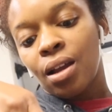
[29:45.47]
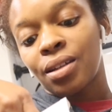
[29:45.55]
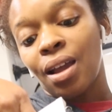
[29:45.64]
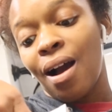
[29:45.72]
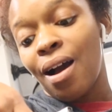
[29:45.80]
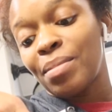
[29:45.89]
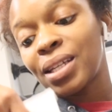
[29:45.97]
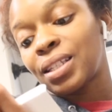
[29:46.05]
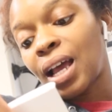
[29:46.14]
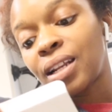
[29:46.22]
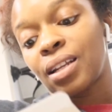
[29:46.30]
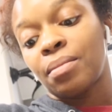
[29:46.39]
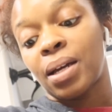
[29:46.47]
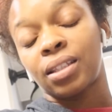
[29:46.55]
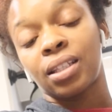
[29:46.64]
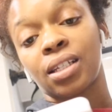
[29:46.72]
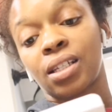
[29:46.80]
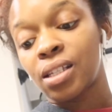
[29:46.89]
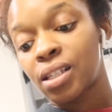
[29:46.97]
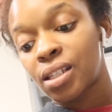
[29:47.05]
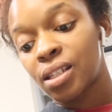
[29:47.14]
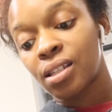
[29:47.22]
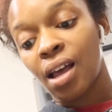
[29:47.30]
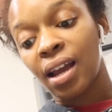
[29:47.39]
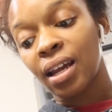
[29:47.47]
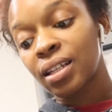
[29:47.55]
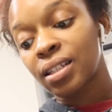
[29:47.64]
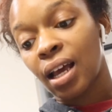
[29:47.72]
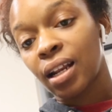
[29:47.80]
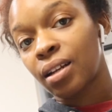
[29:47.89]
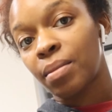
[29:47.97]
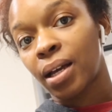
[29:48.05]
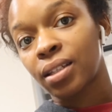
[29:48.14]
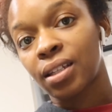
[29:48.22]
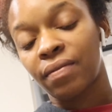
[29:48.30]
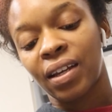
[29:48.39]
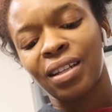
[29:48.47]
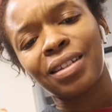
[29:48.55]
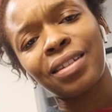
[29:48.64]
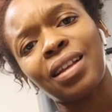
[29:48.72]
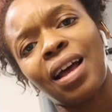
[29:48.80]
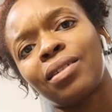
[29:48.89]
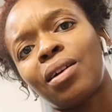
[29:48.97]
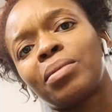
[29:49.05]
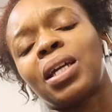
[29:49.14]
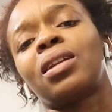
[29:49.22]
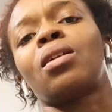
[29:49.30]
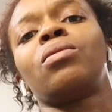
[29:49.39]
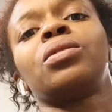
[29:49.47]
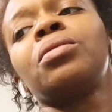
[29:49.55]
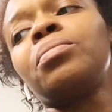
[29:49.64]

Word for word: Yo, I'm excited about this. I get excited about stuff like this. This is how I know I'm getting older,